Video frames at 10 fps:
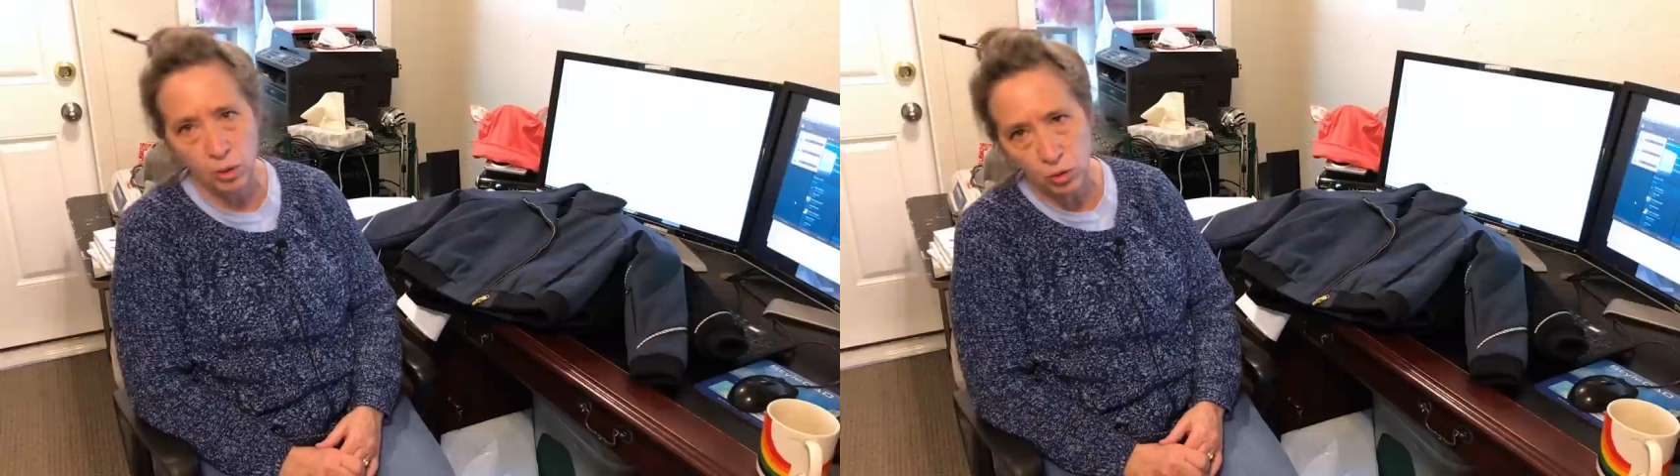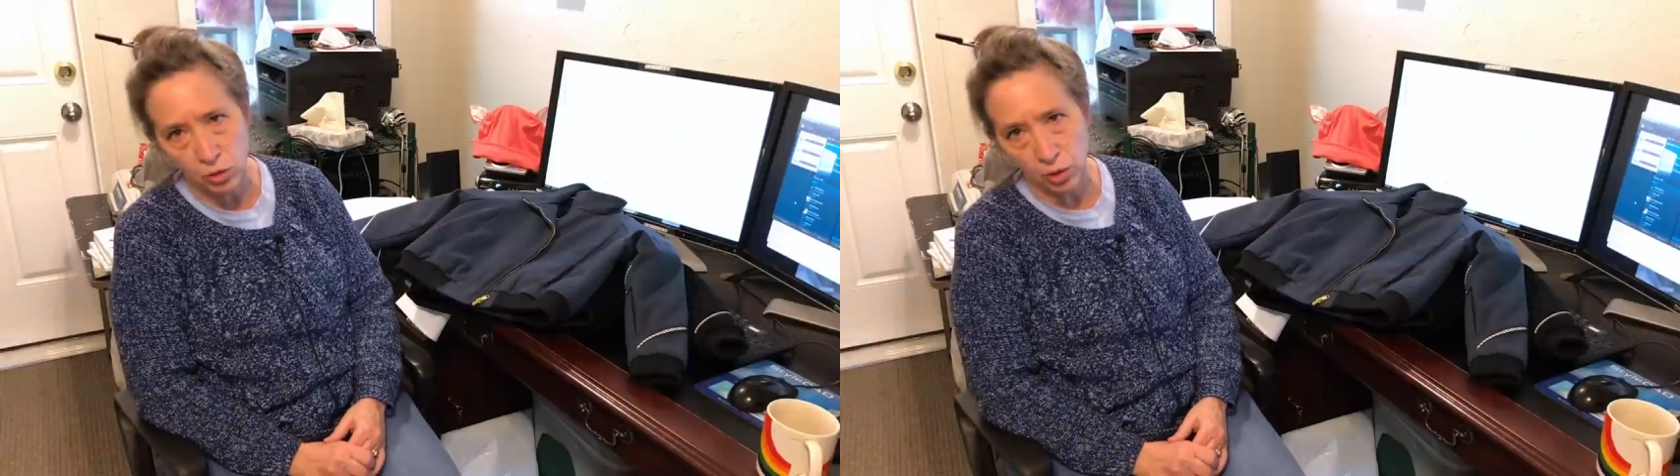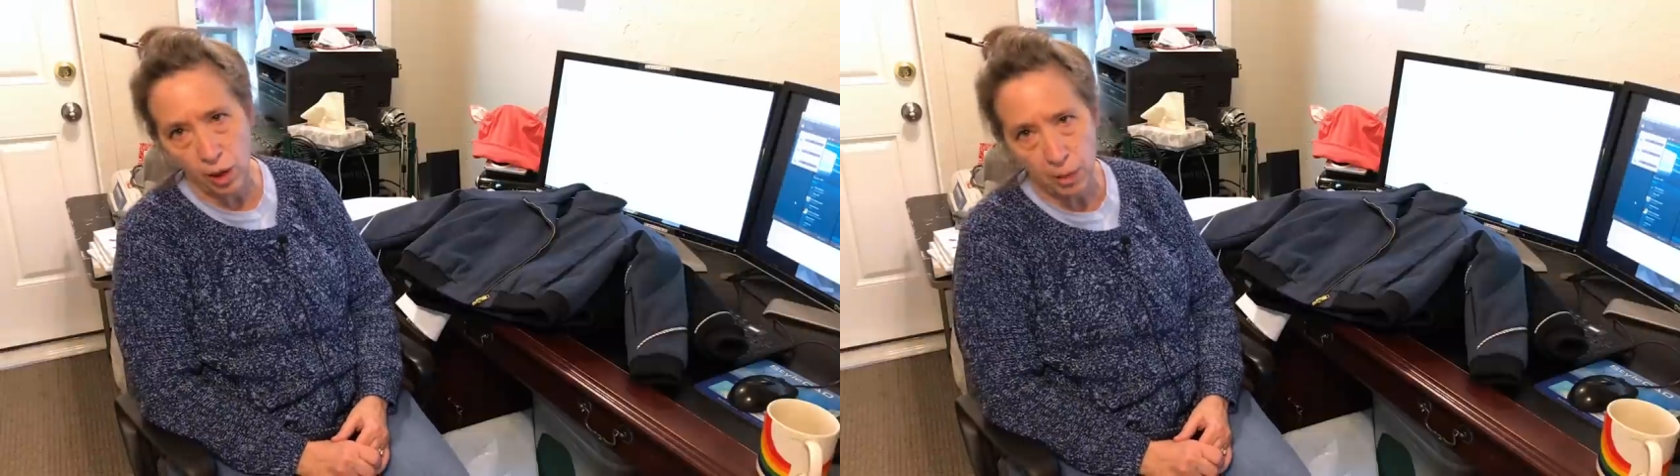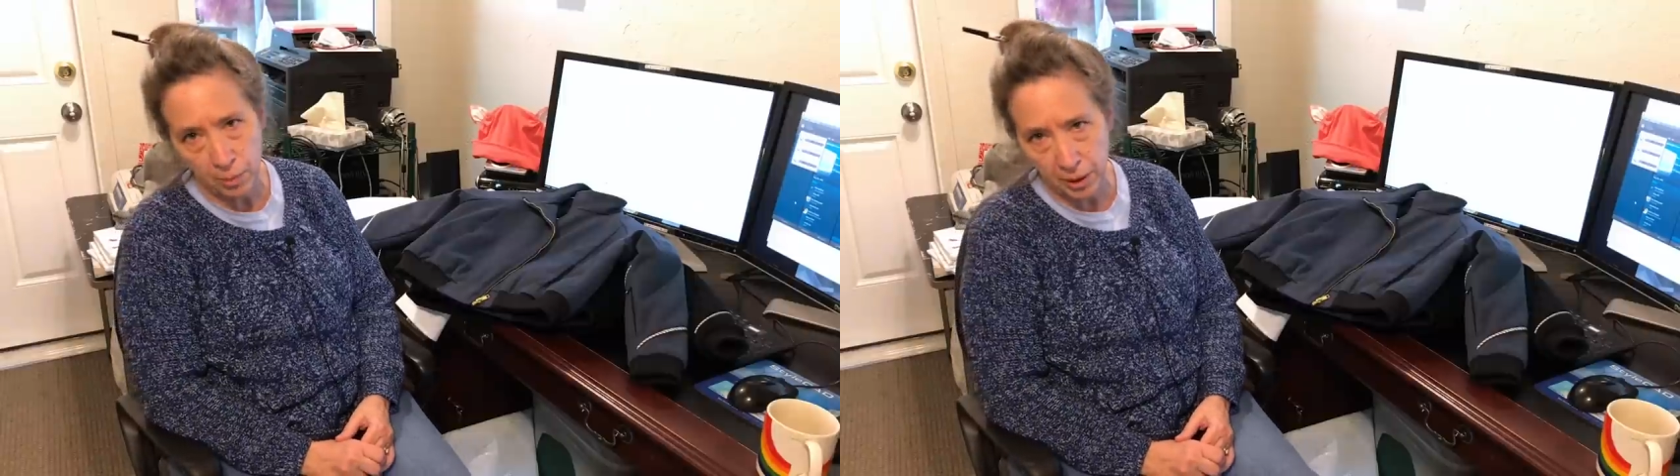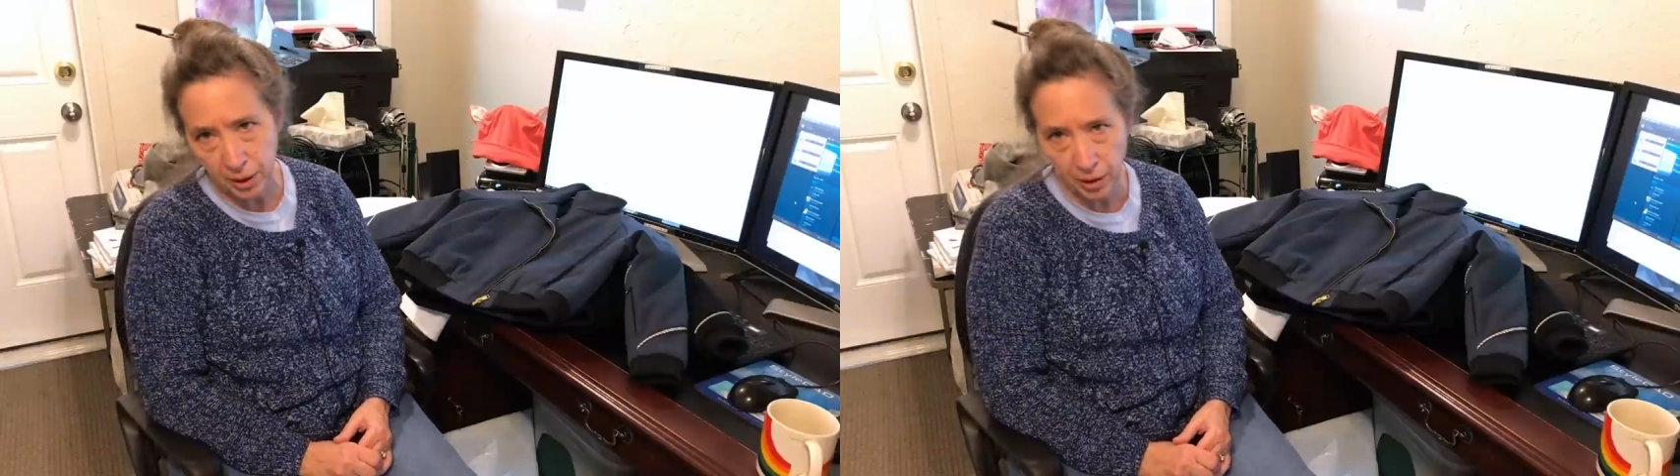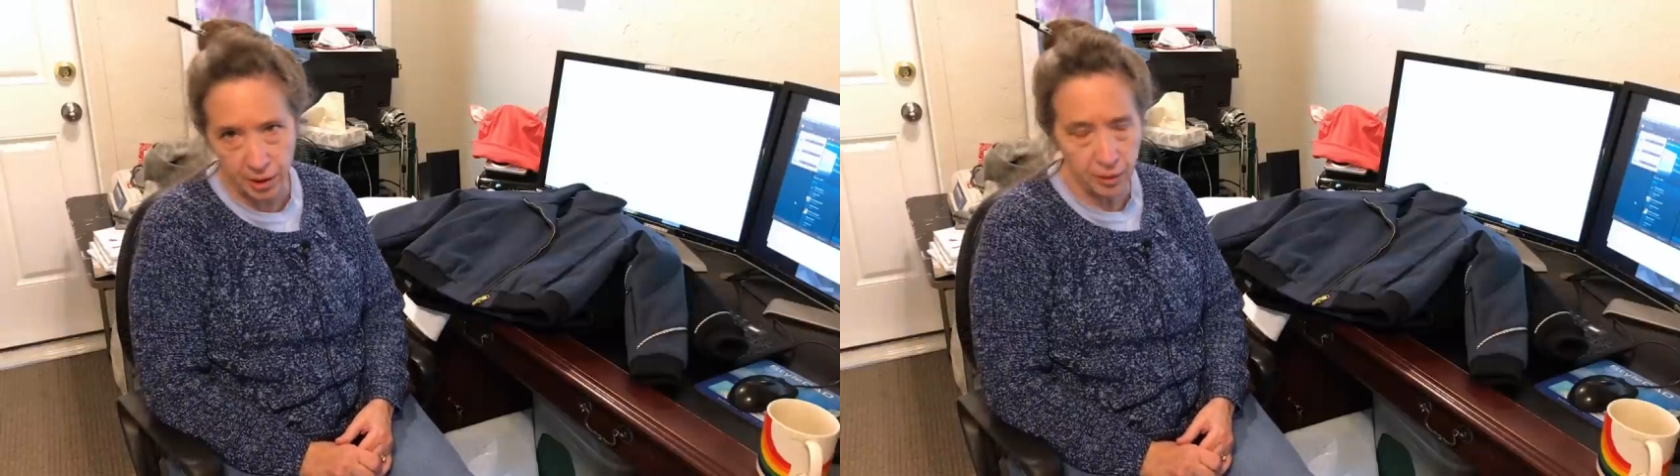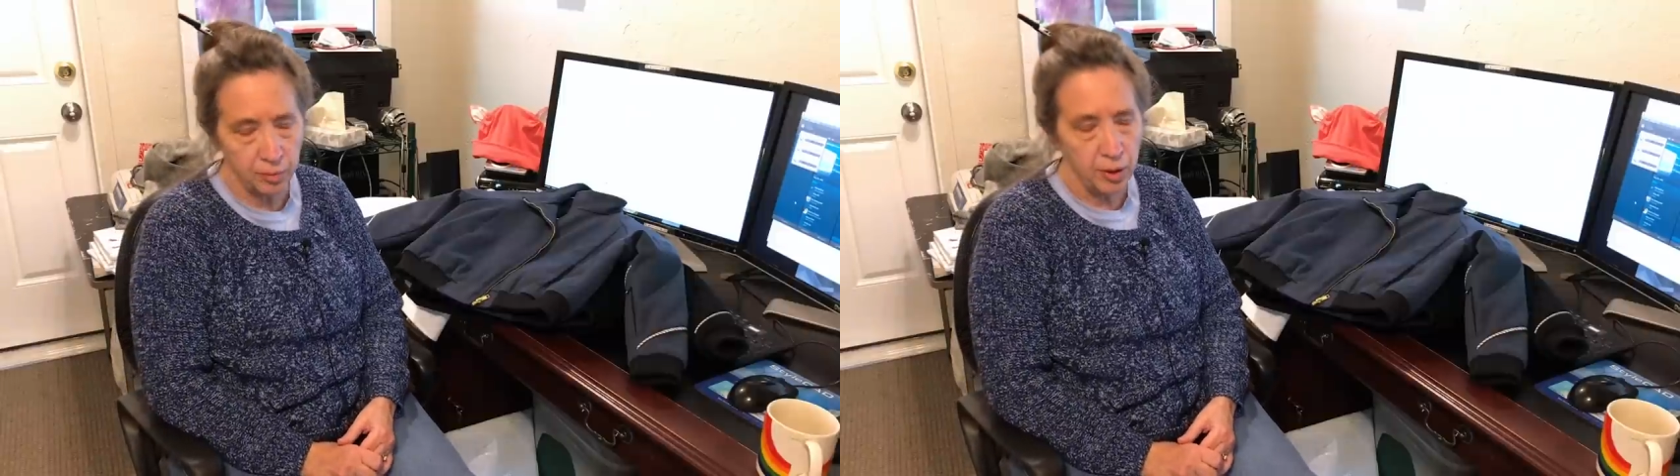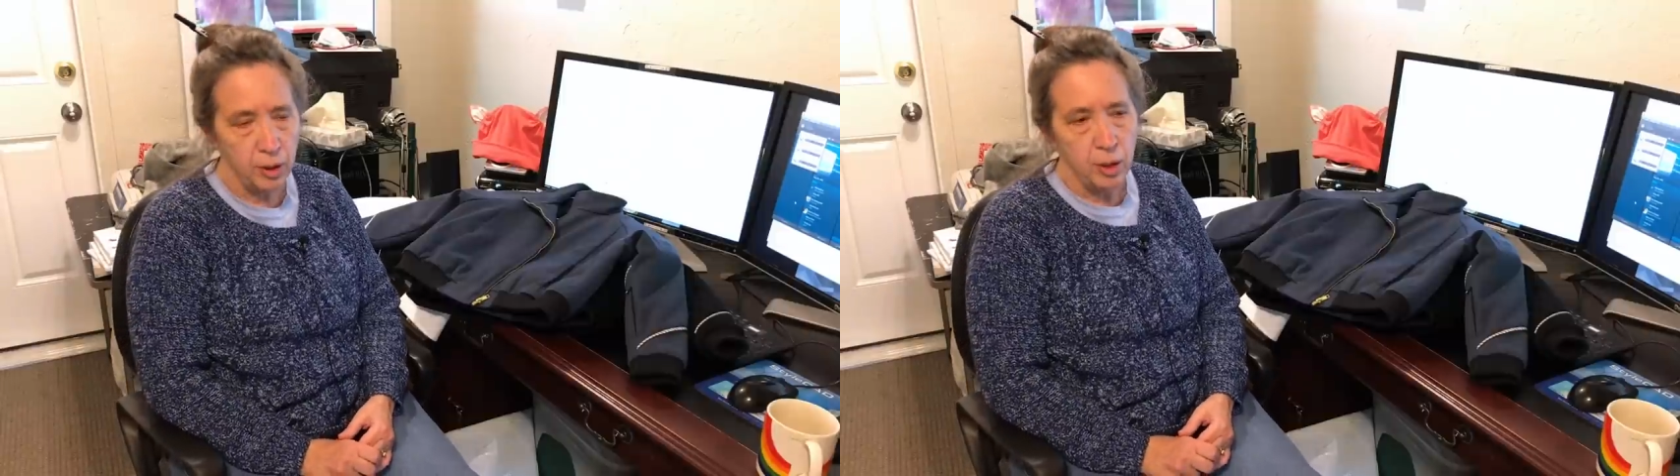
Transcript: loses a lot of money on it.